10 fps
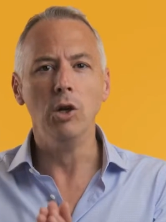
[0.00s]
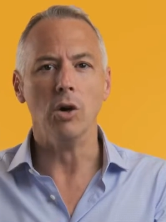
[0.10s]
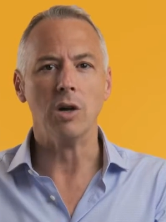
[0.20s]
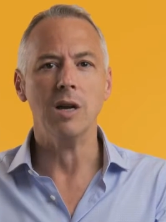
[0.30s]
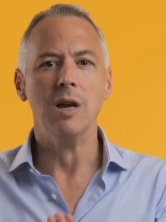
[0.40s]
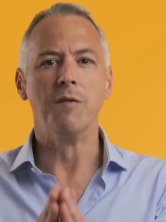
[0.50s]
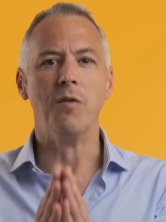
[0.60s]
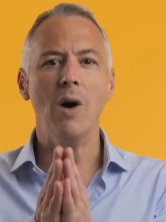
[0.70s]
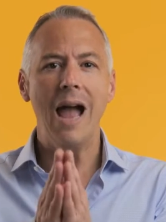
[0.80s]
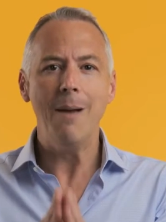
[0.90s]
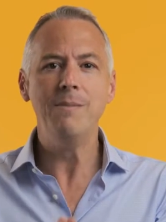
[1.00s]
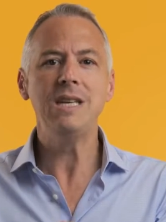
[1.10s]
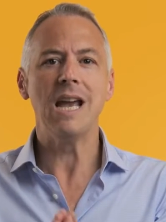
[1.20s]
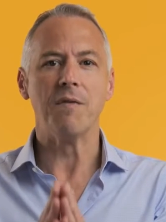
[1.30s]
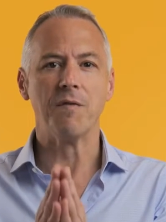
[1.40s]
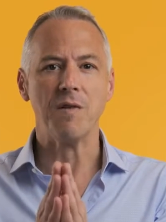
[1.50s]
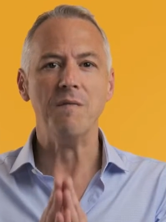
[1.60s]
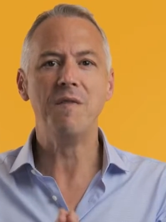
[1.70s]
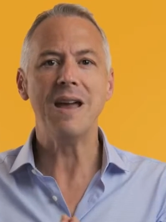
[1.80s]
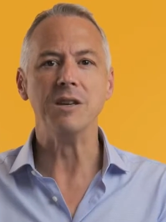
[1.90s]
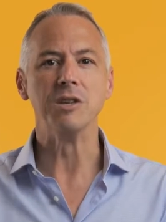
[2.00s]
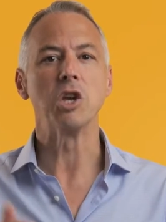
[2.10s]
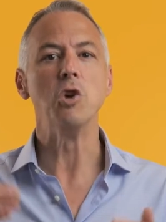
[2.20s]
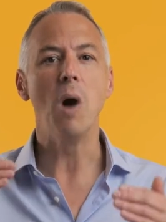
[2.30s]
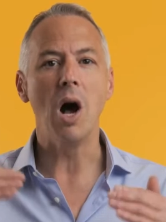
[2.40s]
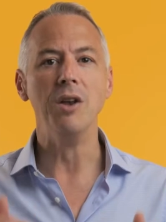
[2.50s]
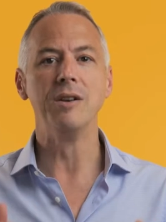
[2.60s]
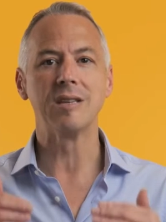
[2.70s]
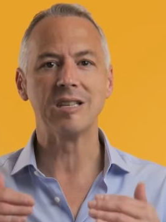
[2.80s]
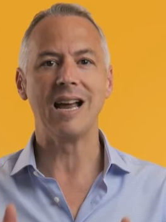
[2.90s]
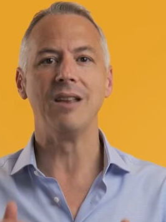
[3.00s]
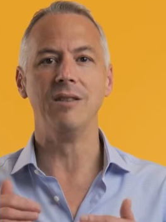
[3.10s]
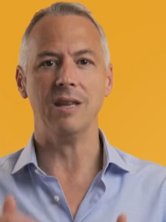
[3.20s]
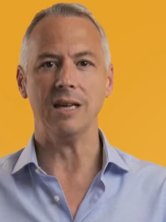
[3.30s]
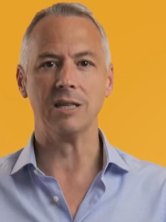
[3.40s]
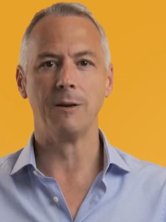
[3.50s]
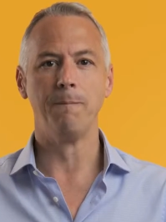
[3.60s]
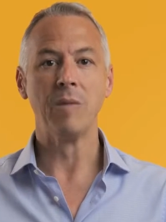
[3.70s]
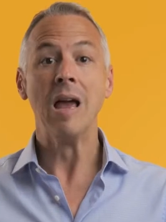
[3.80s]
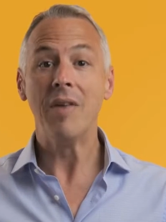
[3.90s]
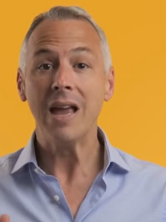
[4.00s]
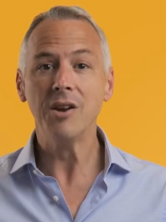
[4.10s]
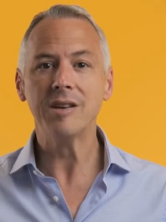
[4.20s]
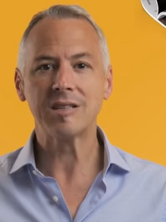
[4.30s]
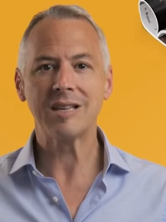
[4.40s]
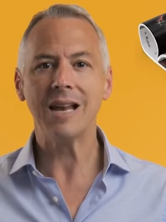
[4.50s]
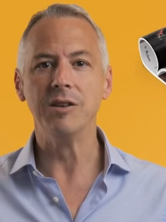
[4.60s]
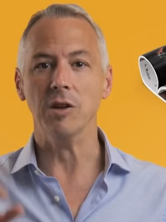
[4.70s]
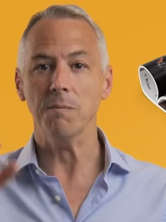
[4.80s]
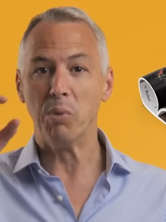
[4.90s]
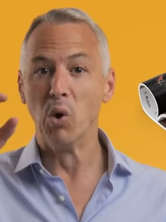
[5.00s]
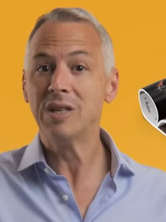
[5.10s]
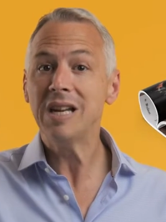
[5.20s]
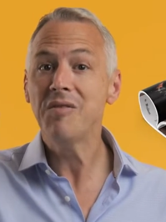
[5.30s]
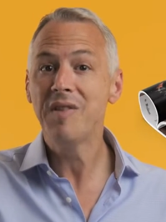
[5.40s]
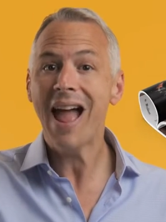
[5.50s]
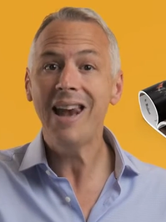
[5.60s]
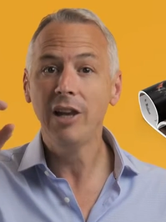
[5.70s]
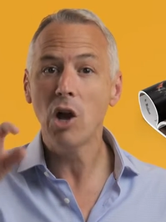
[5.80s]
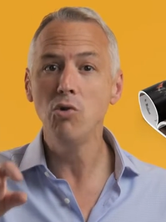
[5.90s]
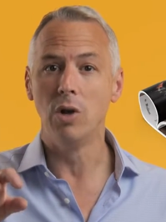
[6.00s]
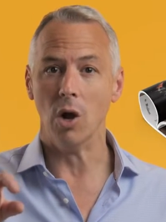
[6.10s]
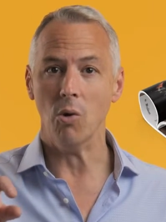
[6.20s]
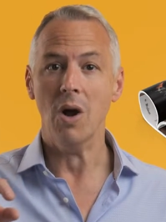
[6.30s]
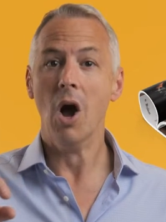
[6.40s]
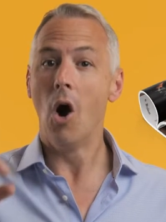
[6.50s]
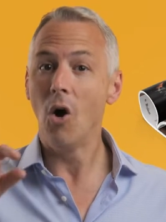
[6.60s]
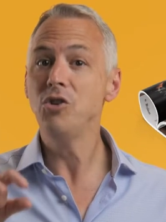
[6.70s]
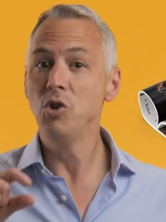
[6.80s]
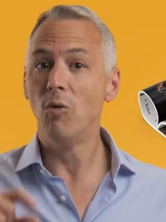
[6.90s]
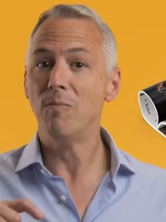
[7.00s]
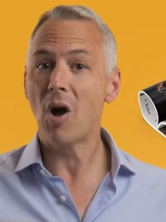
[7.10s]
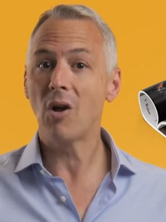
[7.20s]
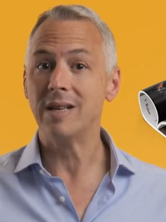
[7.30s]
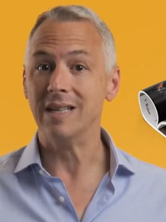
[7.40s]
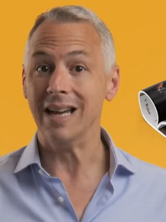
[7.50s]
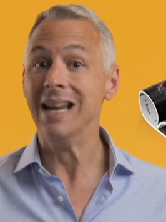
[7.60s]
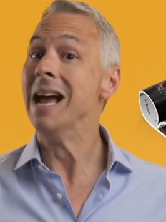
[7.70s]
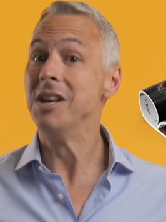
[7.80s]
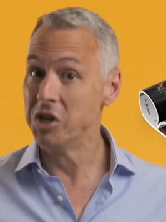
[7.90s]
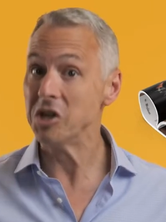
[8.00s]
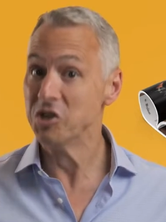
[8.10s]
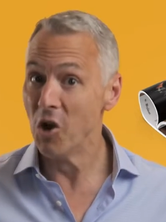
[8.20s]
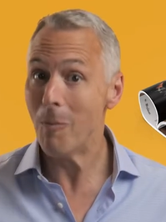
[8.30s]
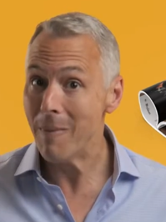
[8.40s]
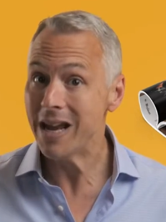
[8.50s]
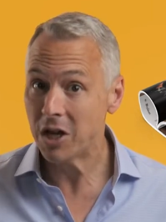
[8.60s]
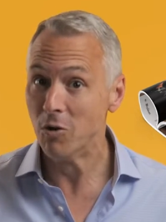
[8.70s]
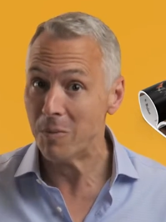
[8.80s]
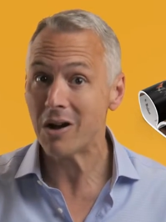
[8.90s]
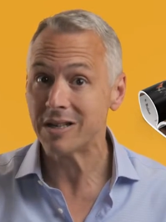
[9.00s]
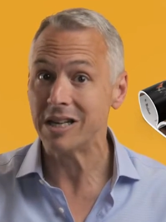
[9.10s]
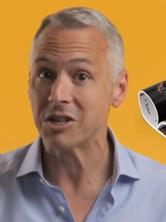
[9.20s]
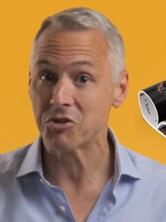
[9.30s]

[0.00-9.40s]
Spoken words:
look for MDF from vendors who understand this. They understand that putting their logo on your marketing does not make your marketing